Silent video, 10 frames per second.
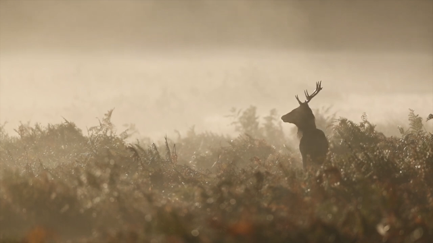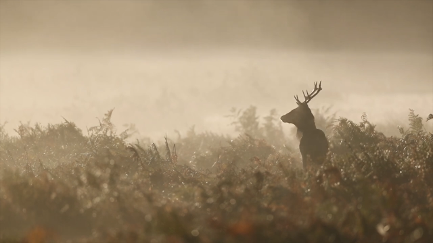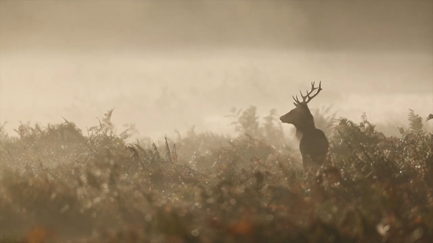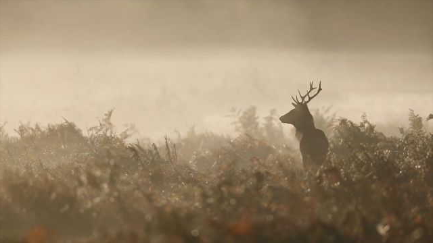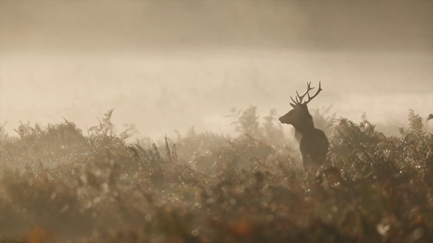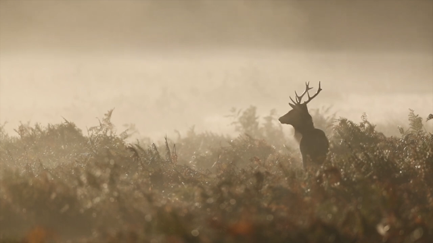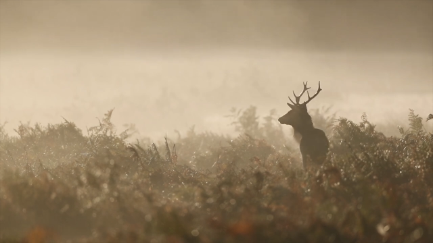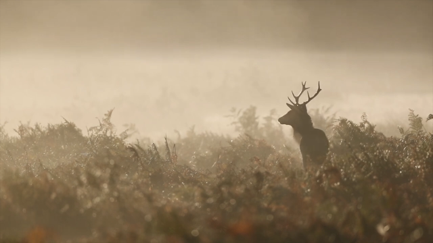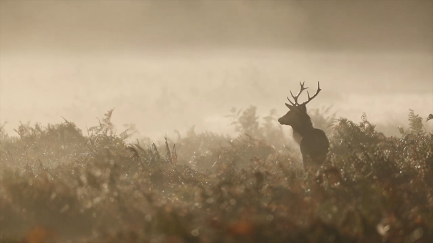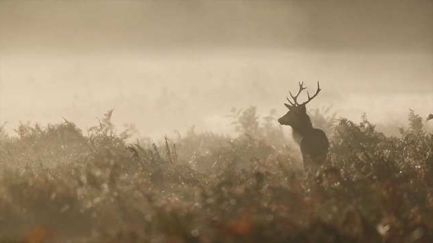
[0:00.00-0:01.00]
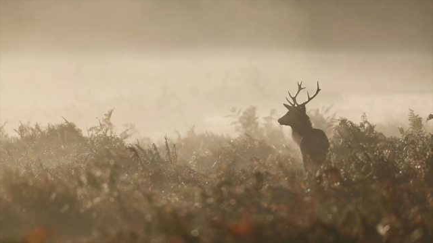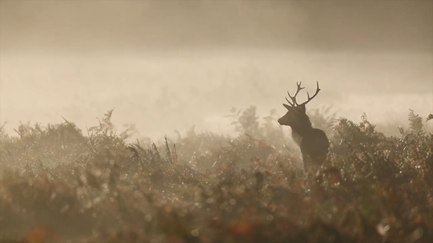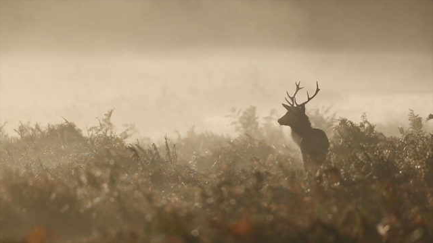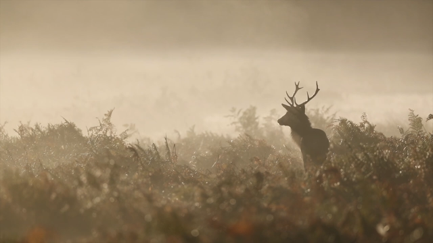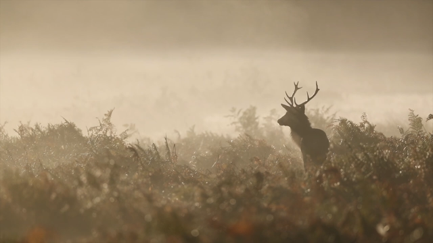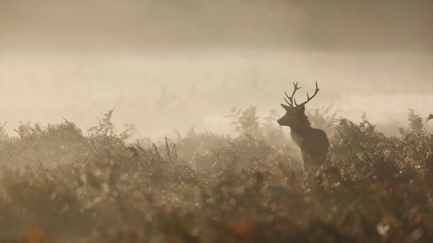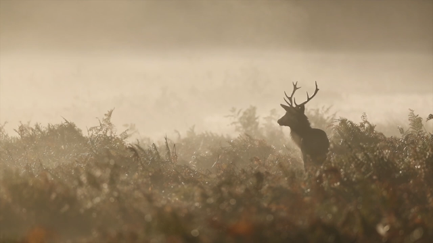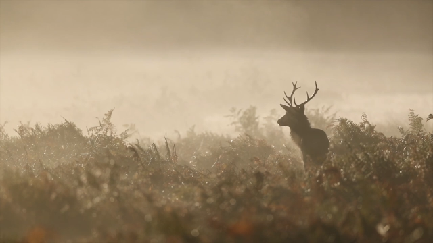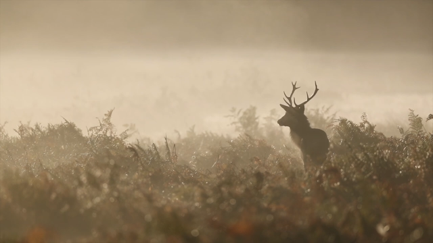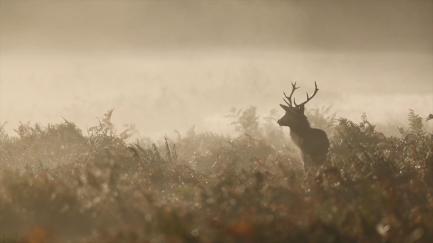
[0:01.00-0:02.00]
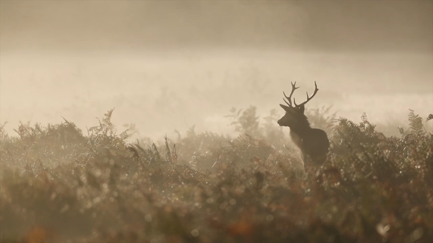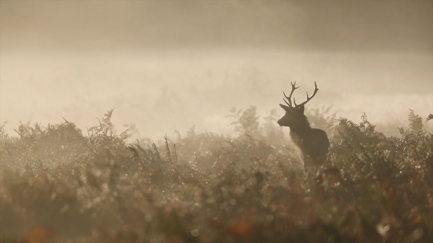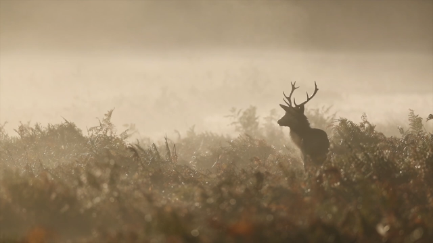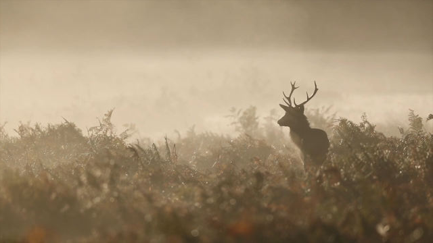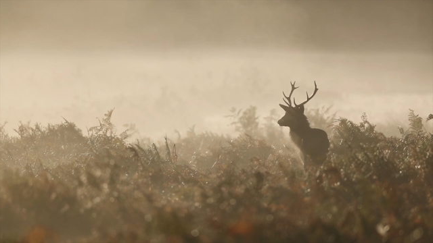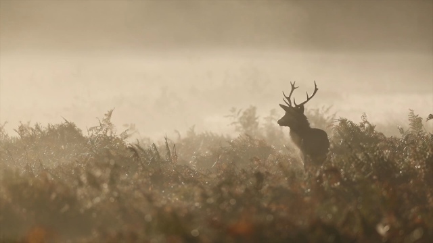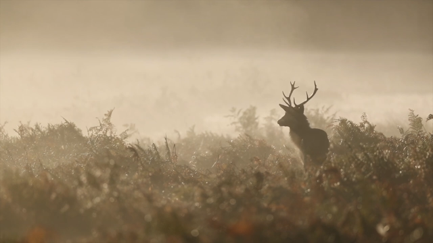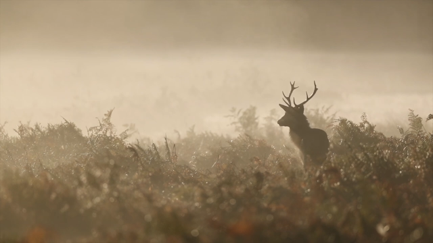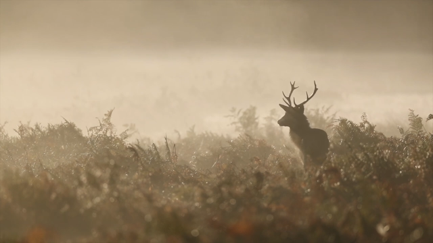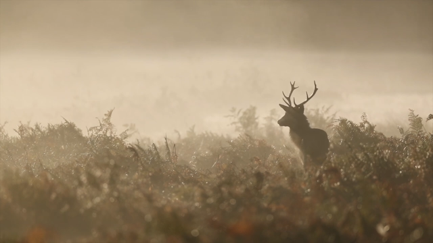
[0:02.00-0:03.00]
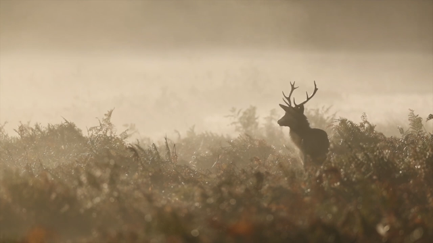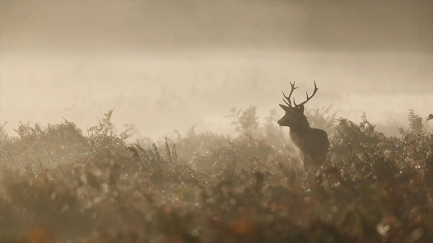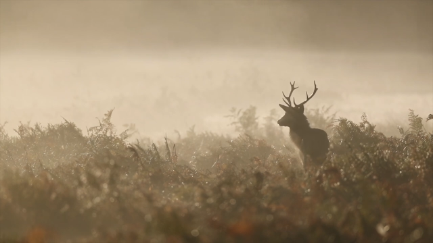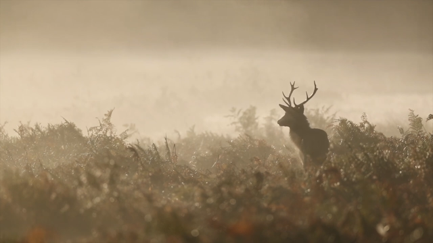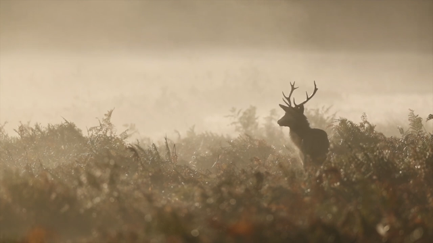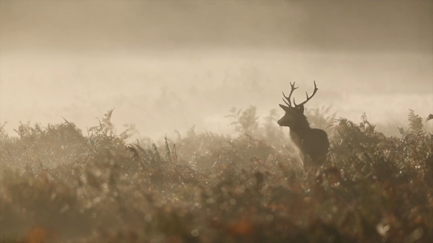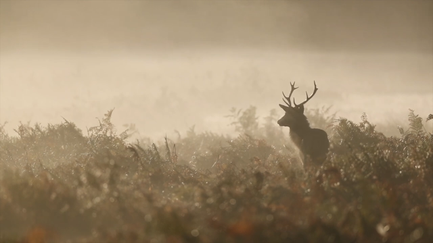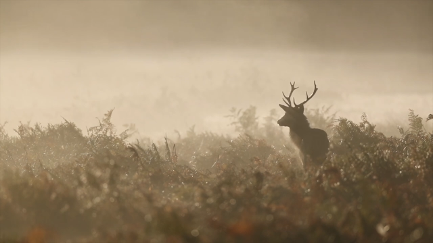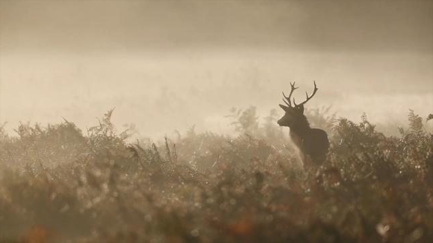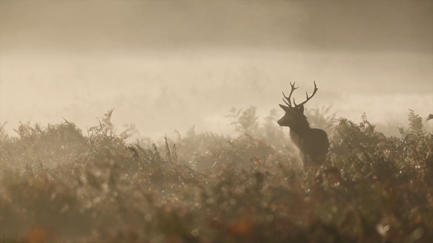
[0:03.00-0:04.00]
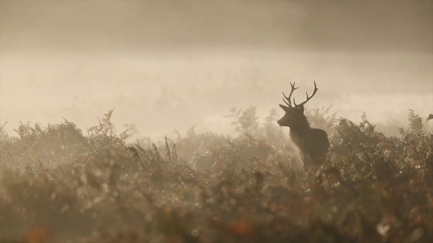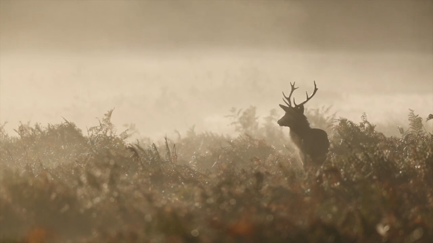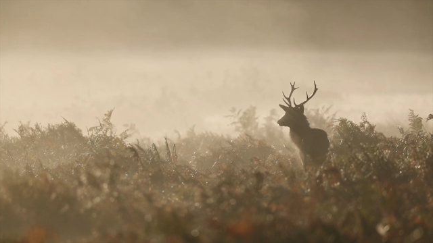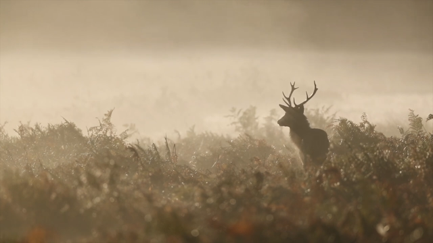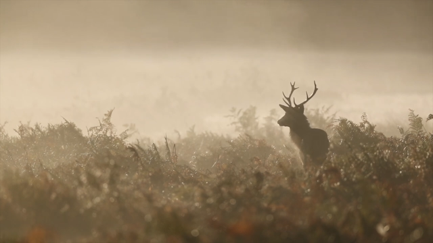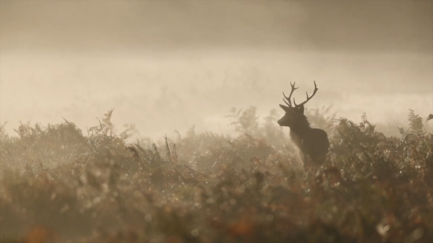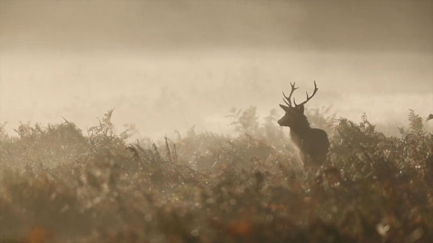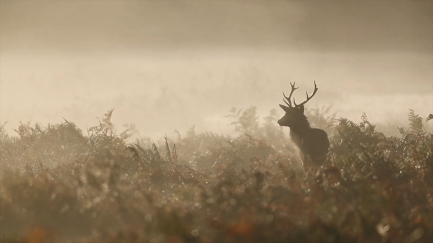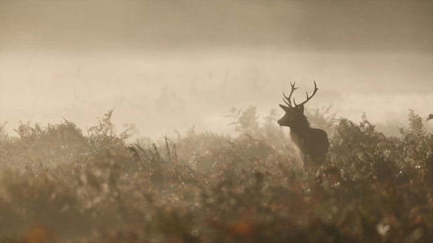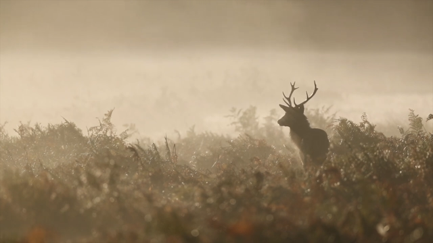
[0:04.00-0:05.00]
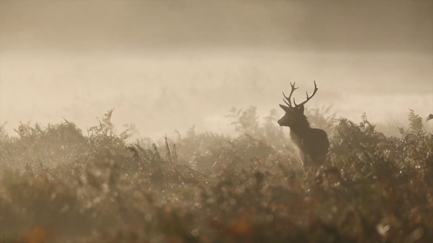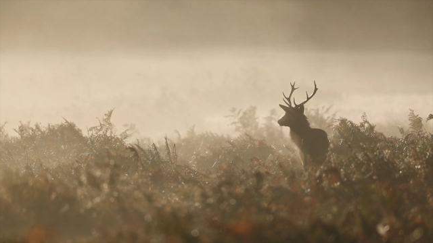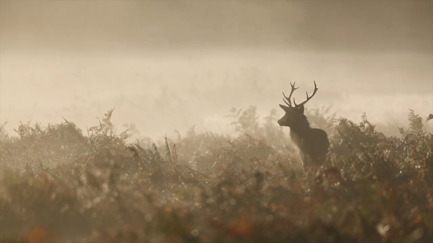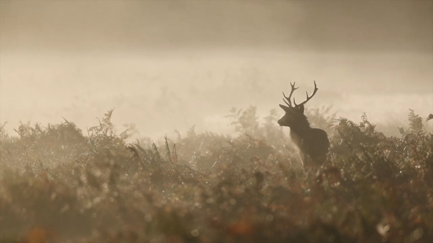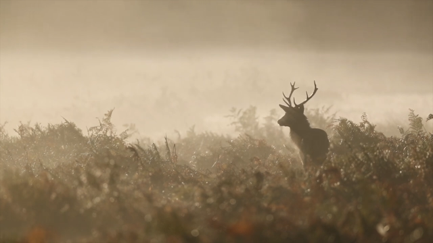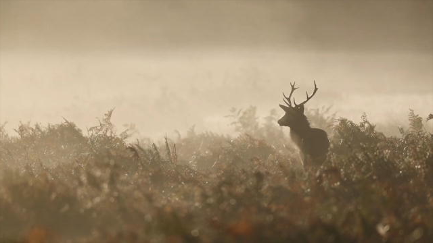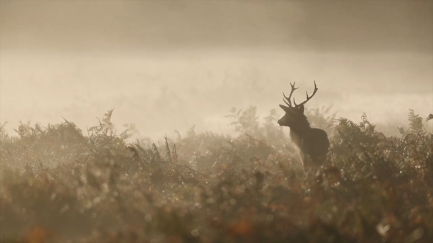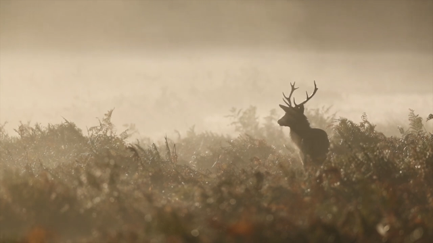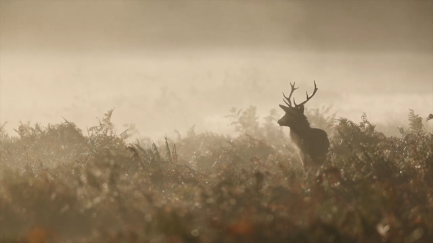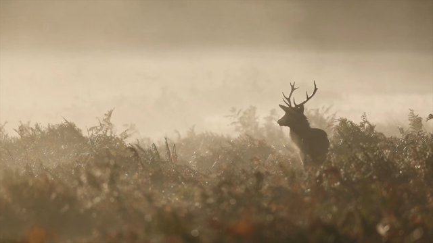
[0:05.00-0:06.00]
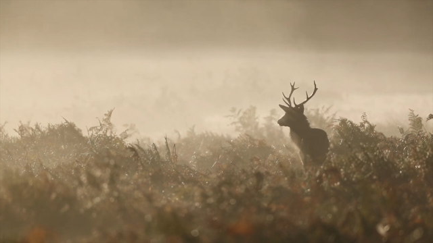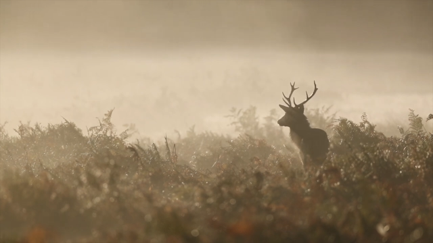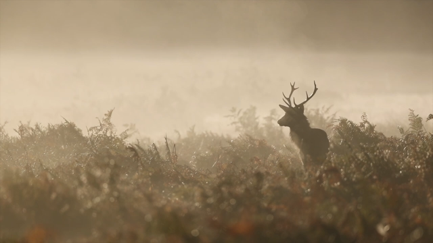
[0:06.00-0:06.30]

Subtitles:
(no speaker visible)